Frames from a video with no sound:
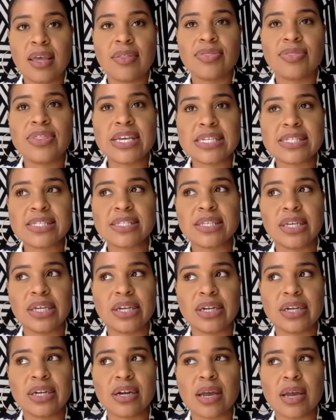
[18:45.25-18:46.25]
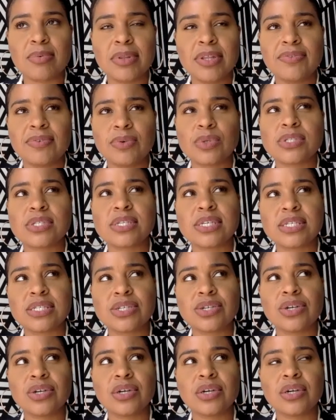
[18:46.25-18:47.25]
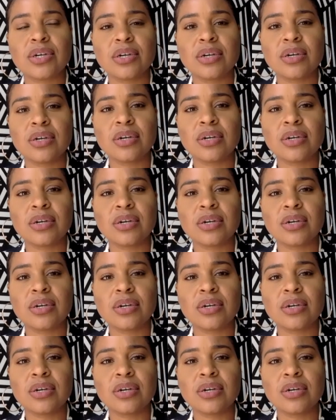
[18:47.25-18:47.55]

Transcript: this year, I believe it was this year,